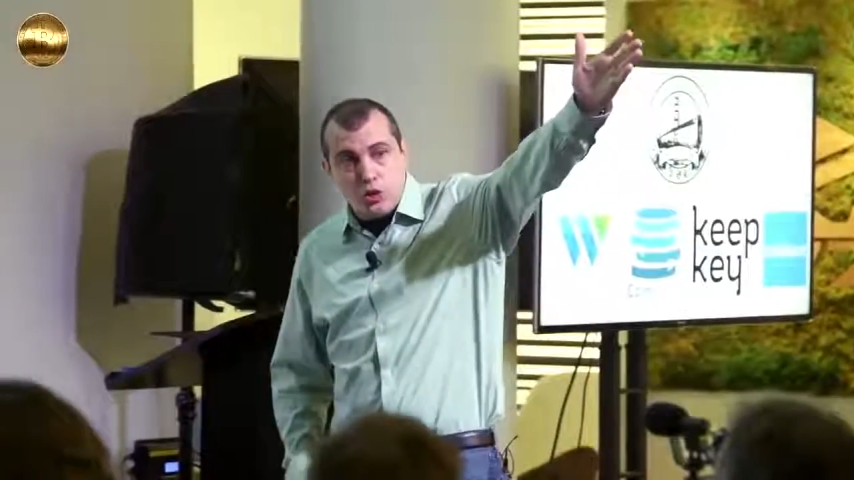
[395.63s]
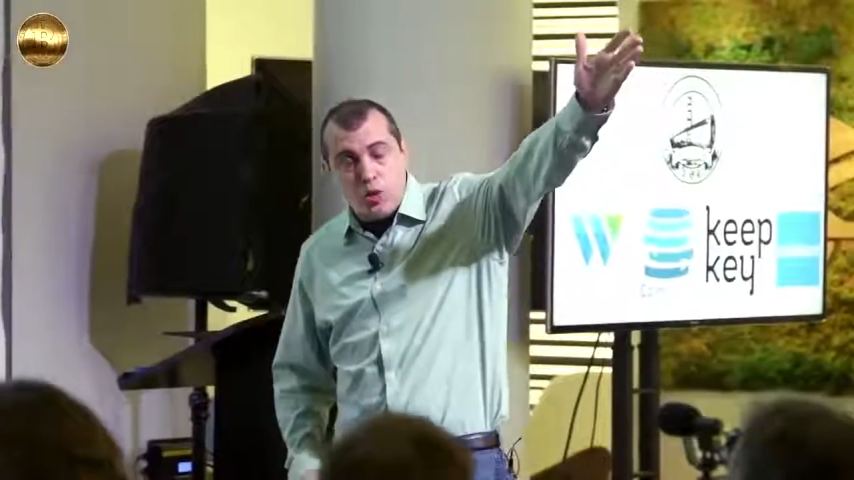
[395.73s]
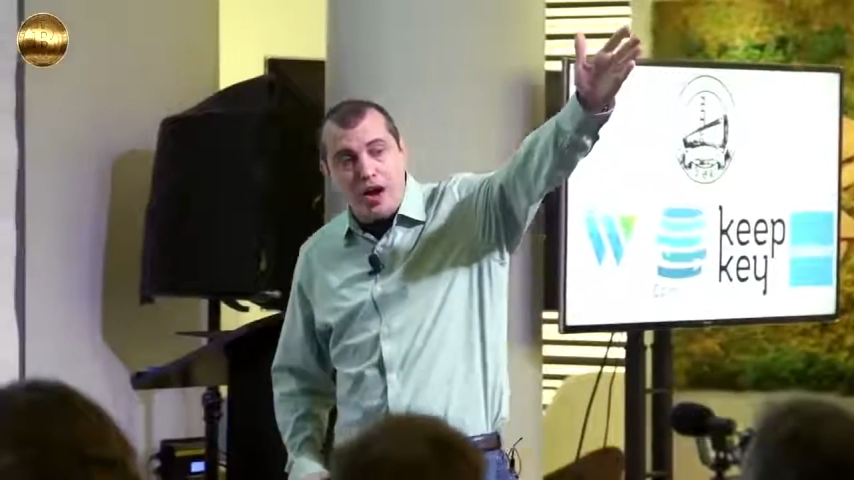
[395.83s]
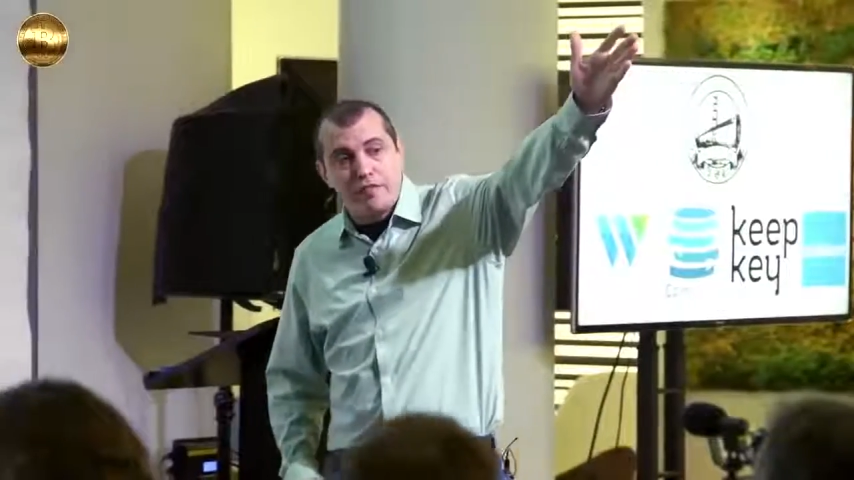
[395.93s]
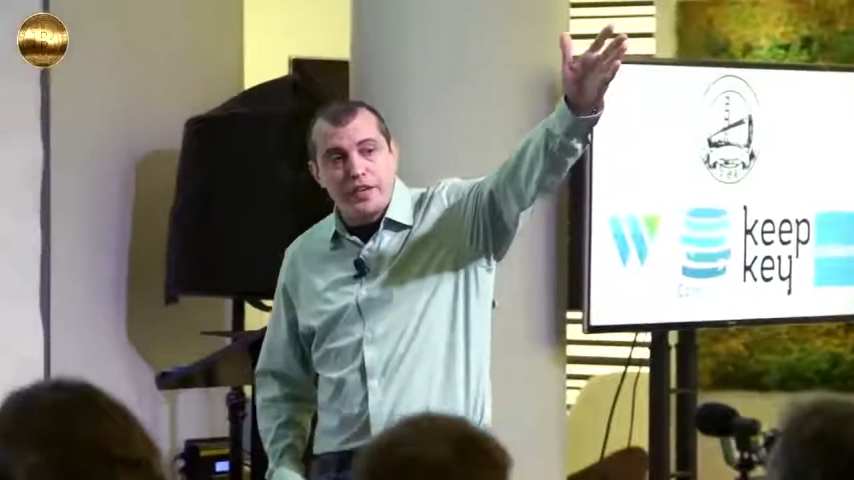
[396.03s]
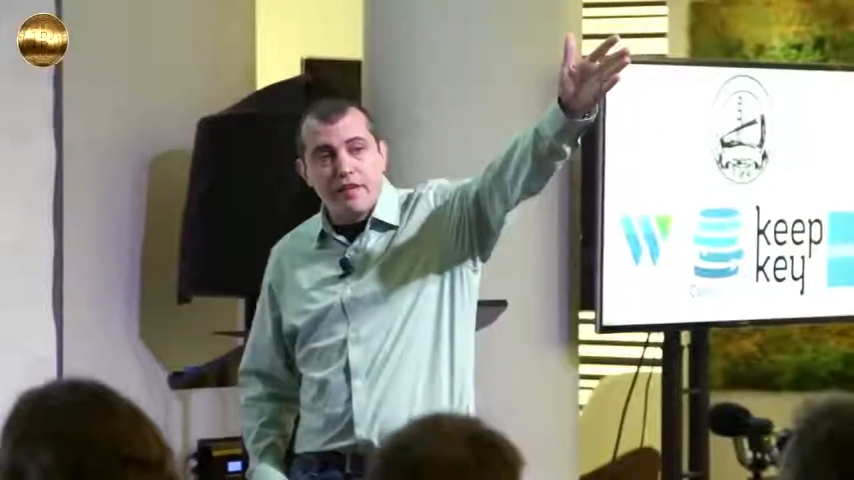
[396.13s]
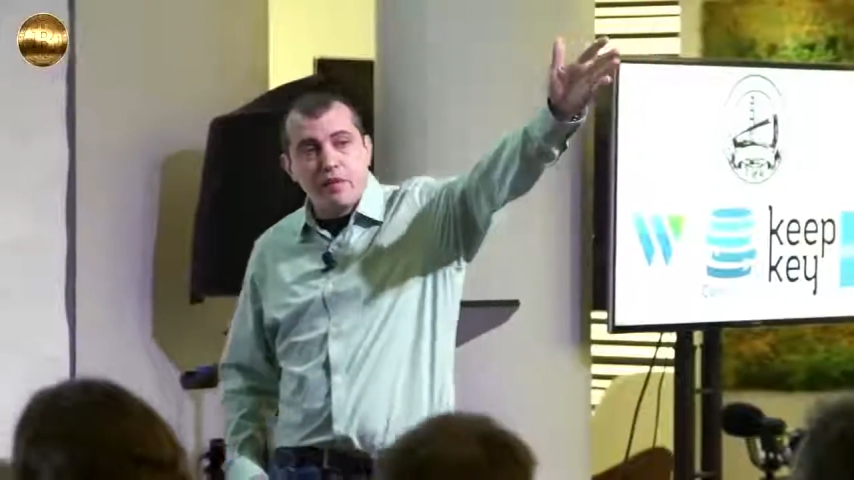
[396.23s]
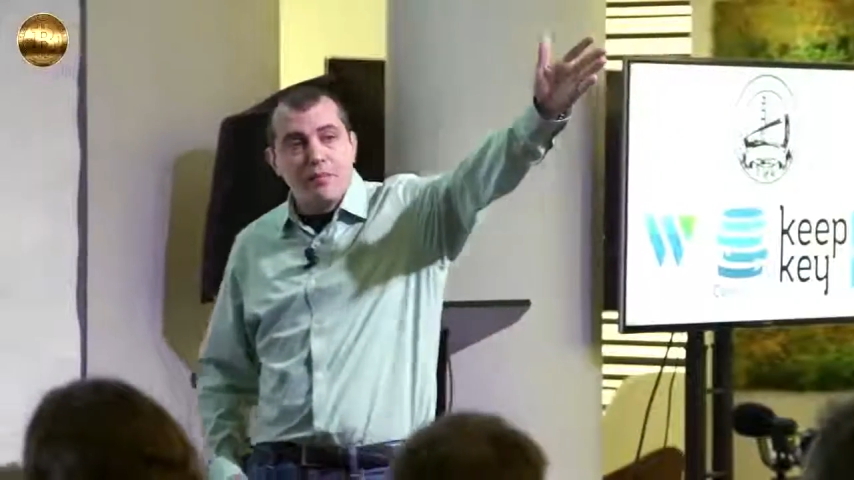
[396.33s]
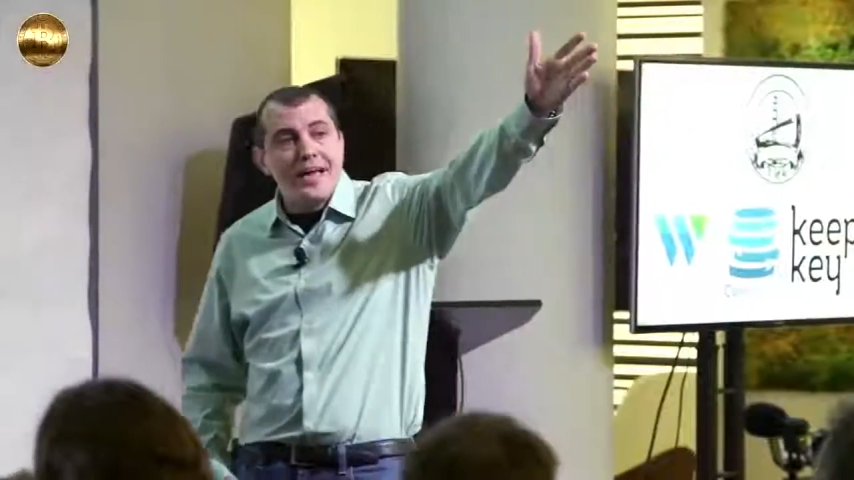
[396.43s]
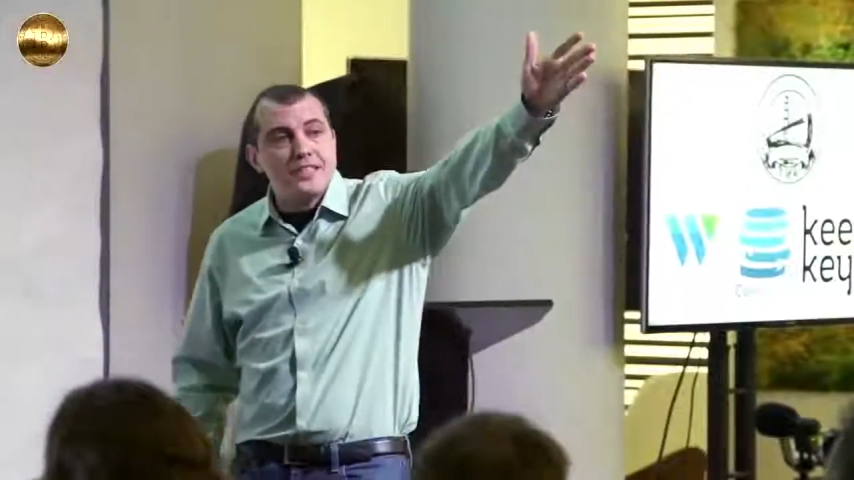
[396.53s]
who I've
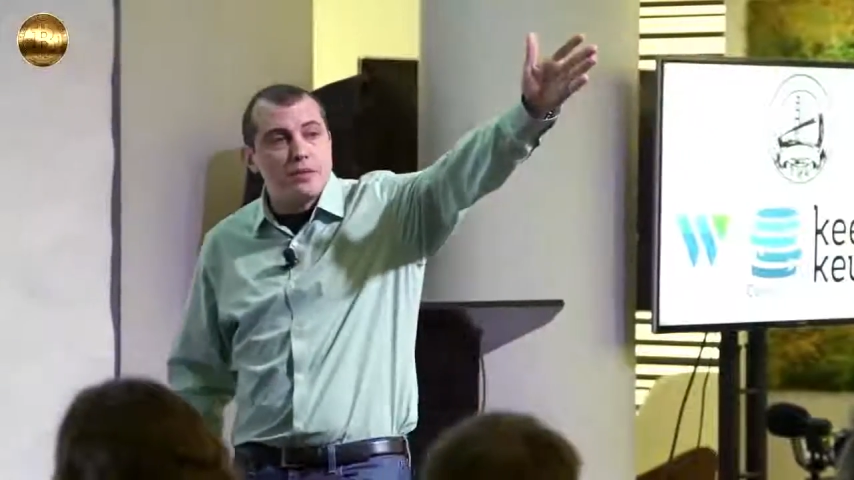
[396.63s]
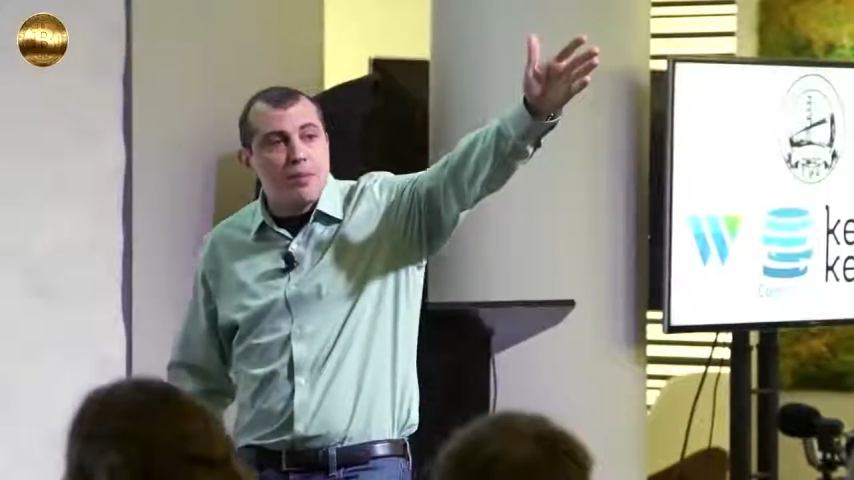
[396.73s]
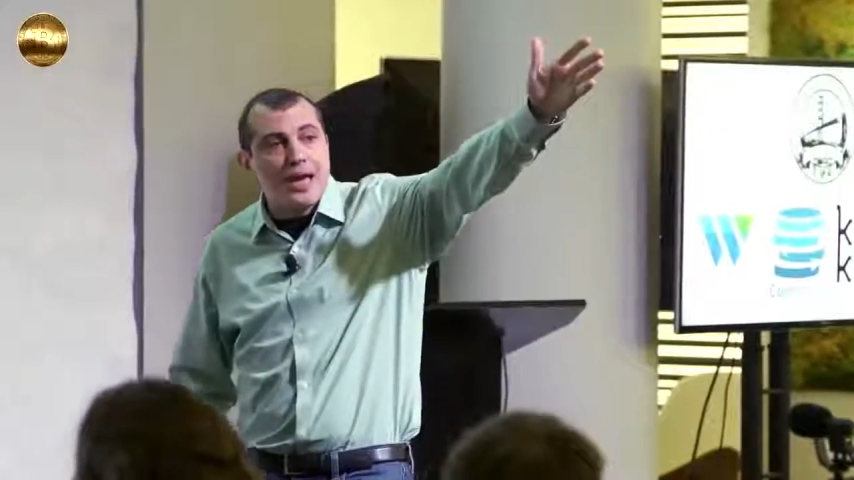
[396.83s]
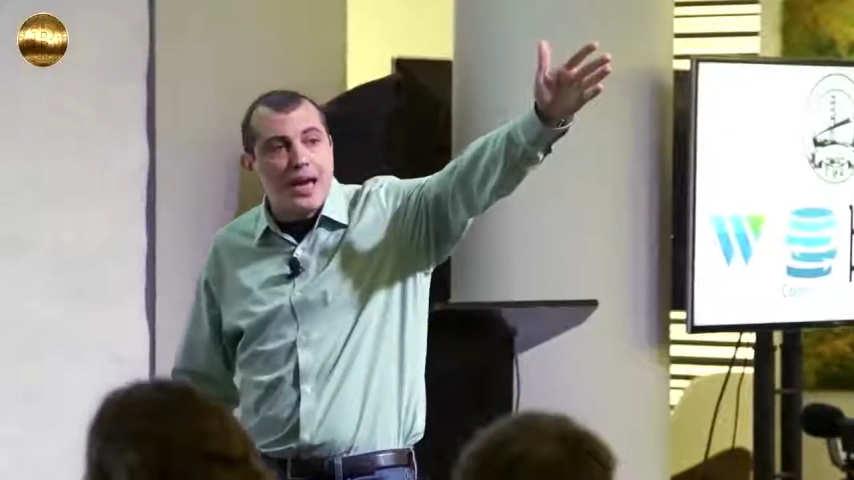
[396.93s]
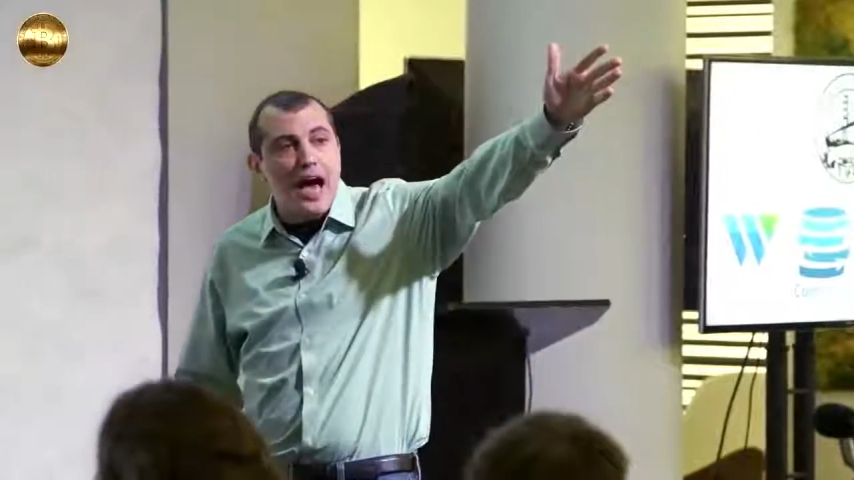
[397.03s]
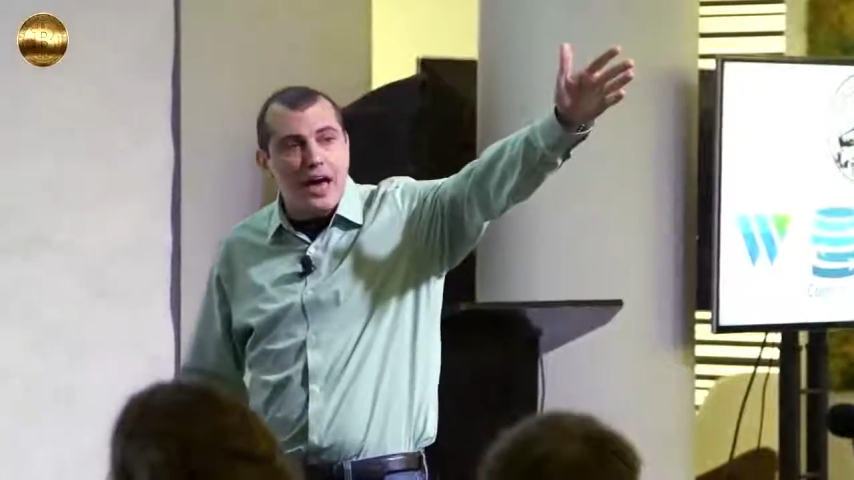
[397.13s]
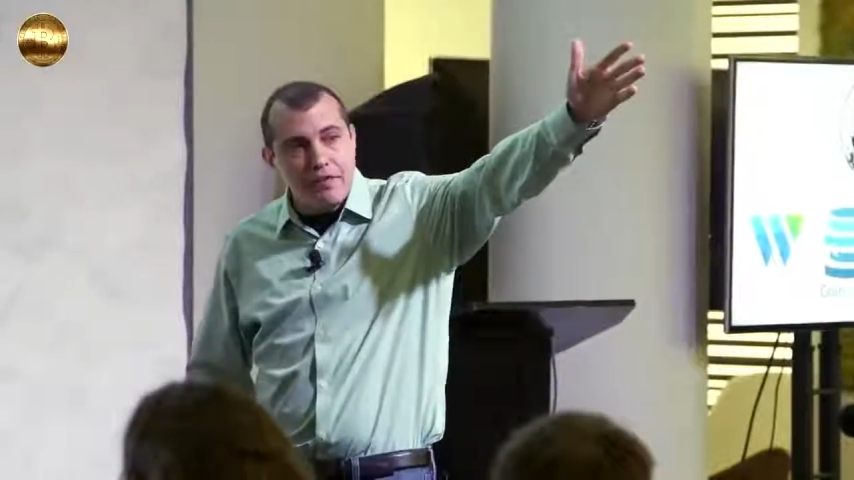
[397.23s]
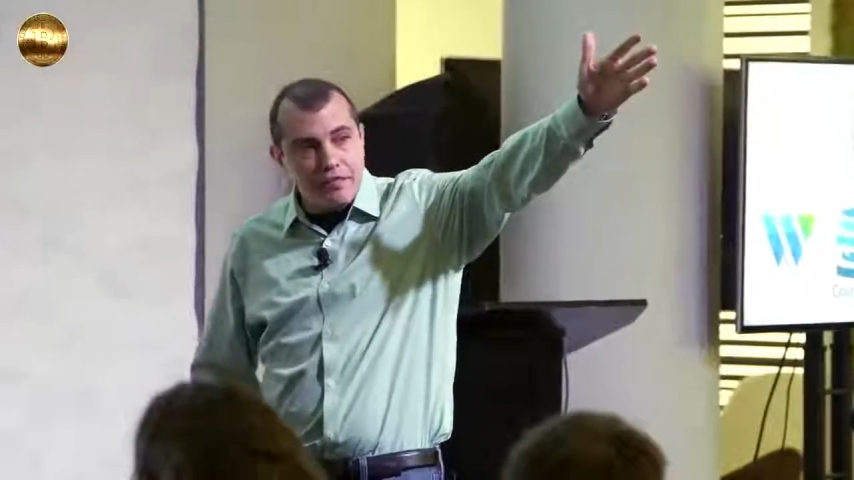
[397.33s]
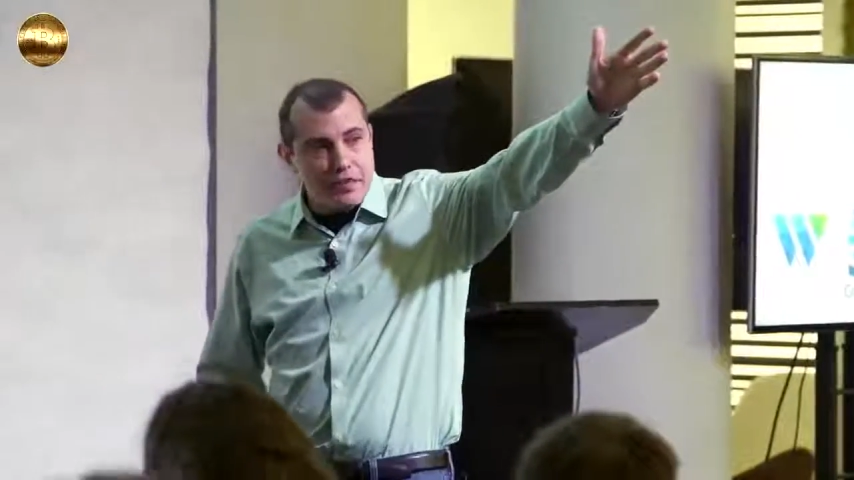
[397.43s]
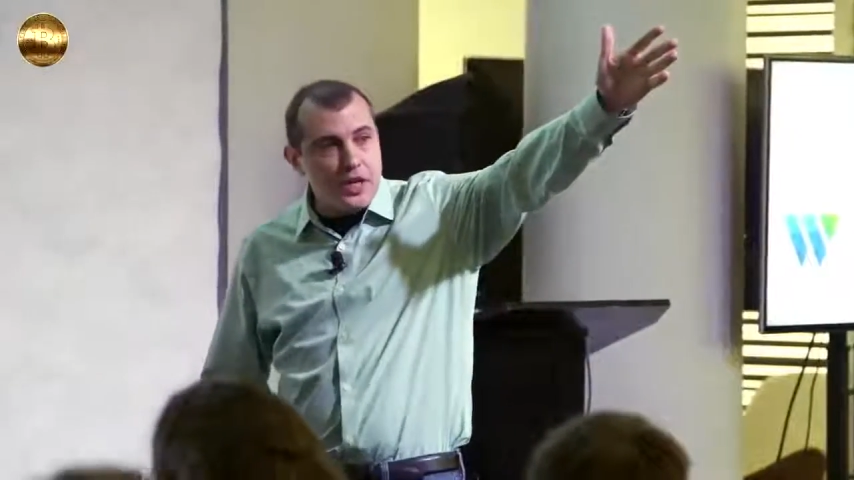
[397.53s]
never met in my
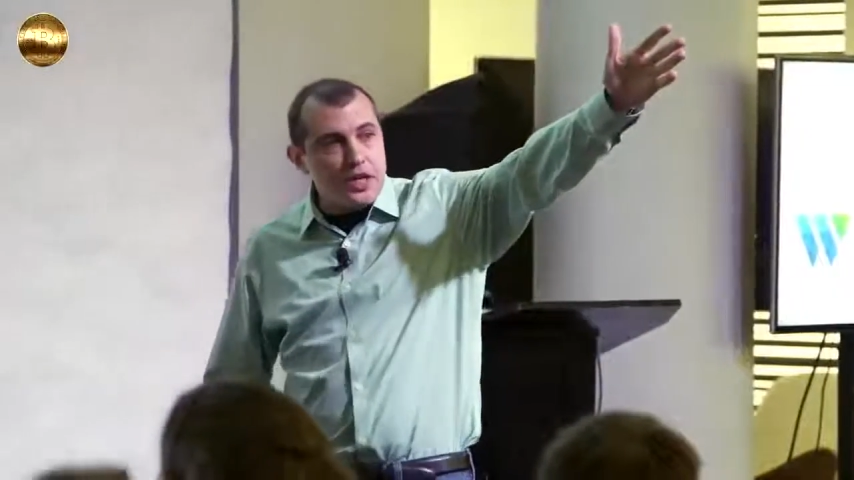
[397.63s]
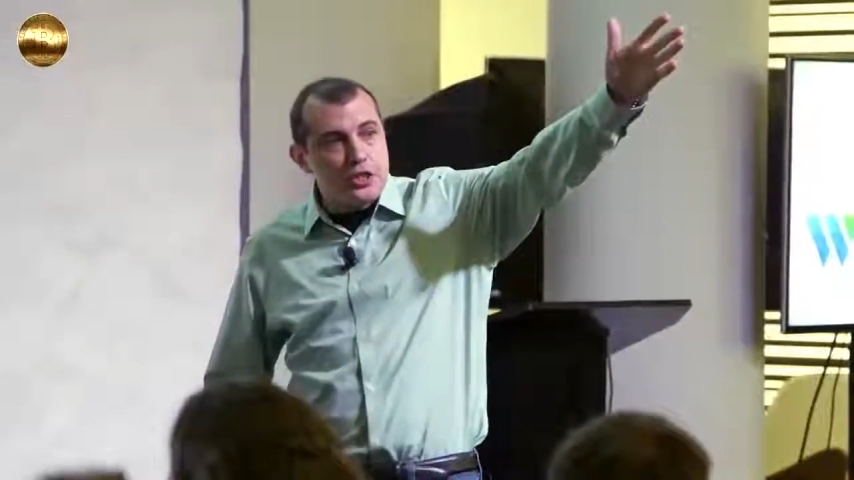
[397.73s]
life,